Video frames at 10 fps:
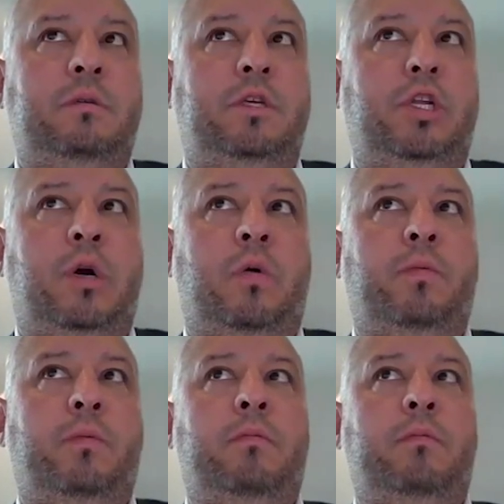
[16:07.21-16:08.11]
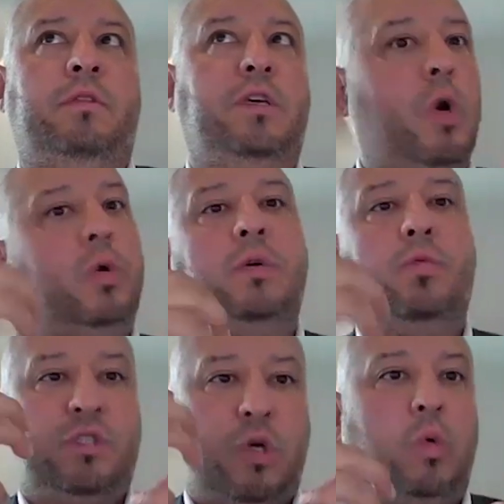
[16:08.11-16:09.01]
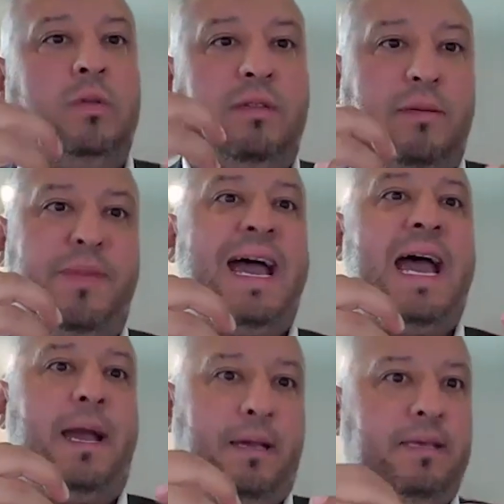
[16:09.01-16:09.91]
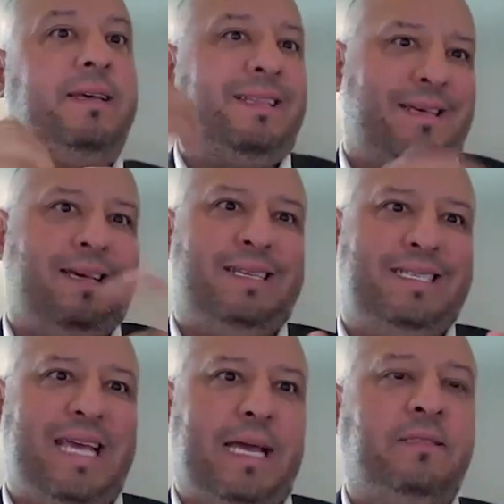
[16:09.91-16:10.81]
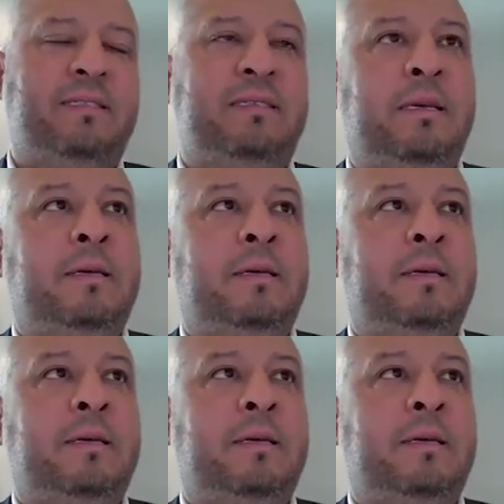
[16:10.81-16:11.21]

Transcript: you know, the only ones holding the bag in in a sense.